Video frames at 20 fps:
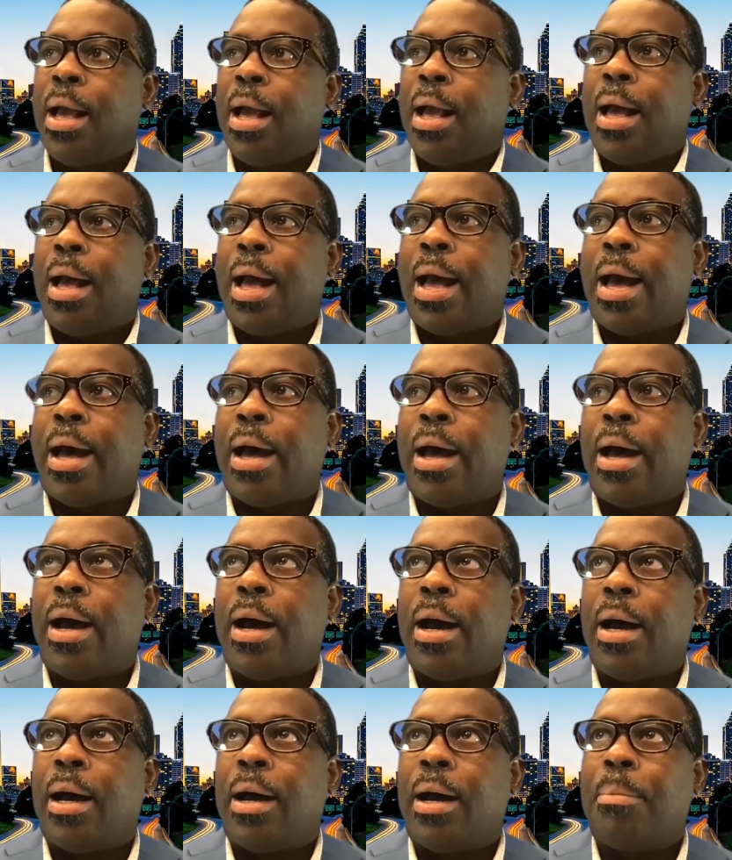
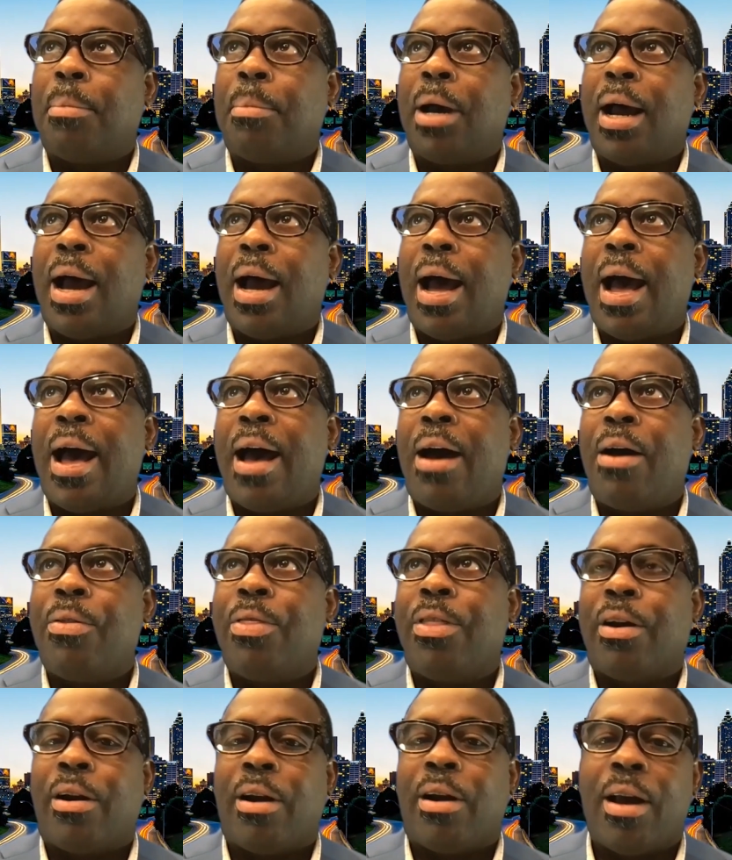how
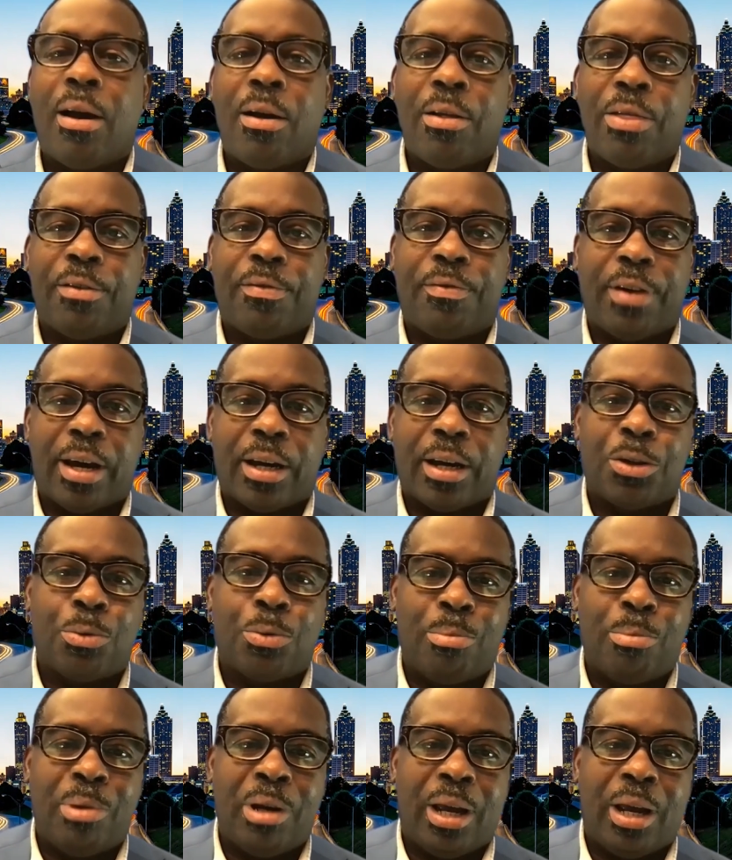their health effects were
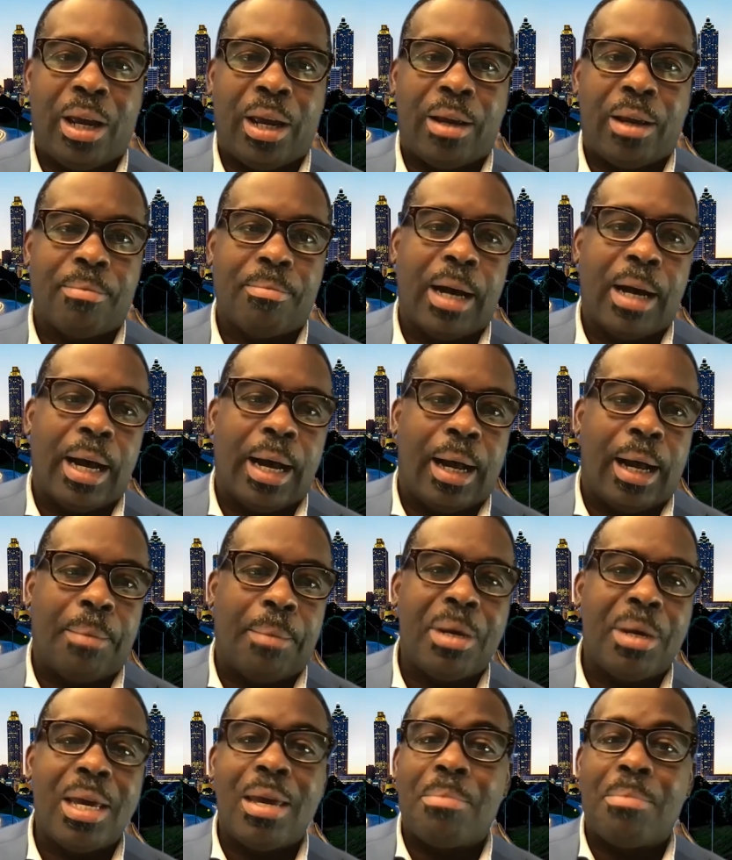being
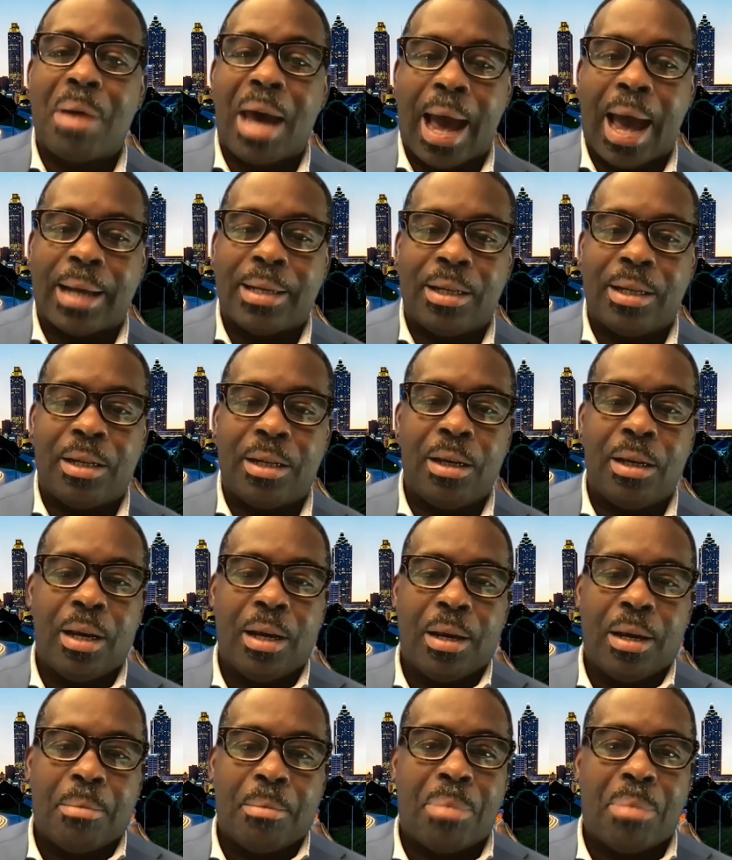impacted
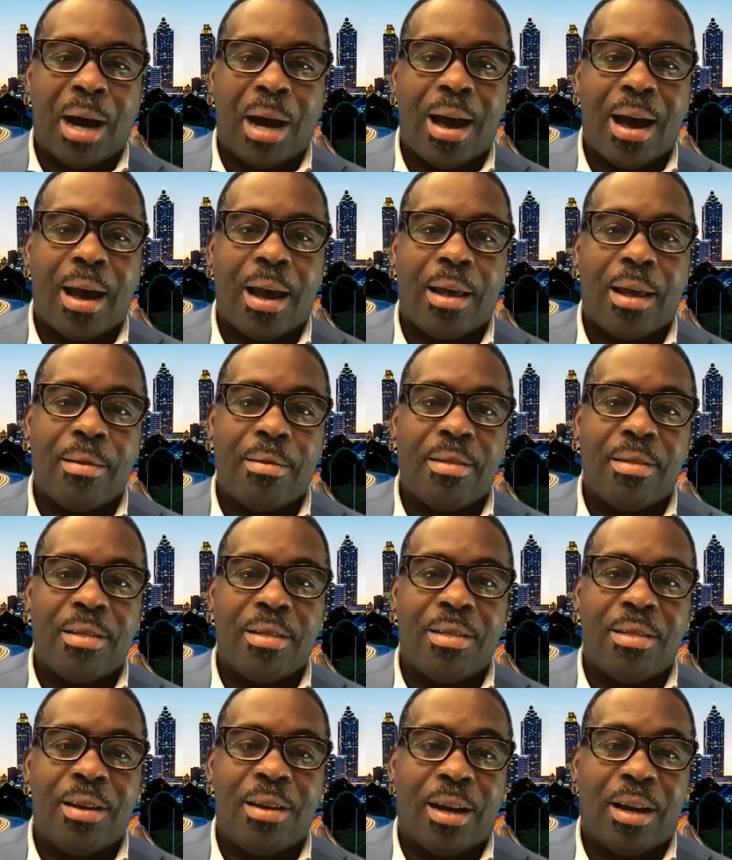by
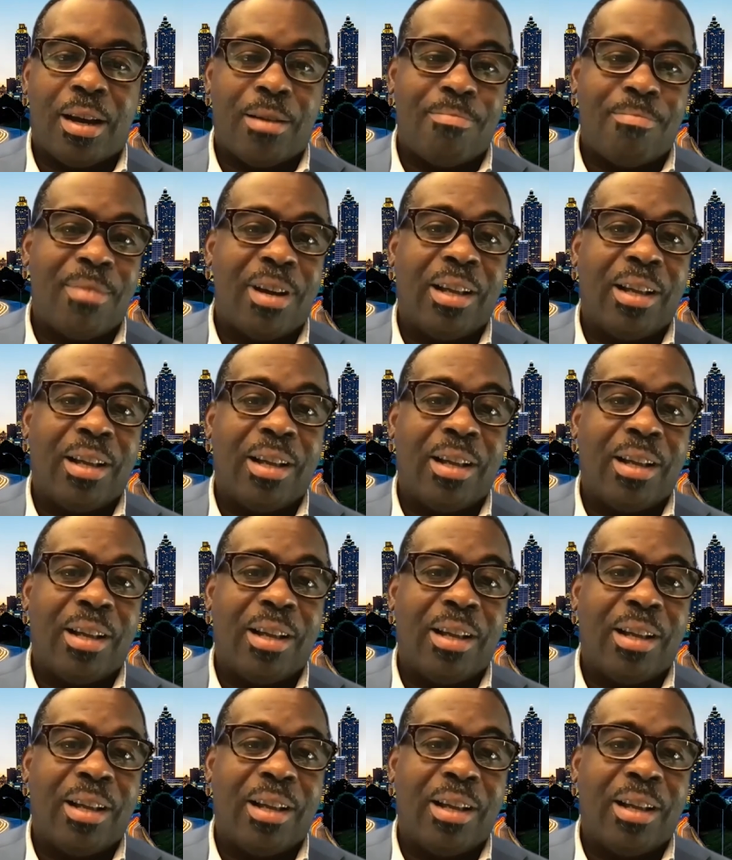the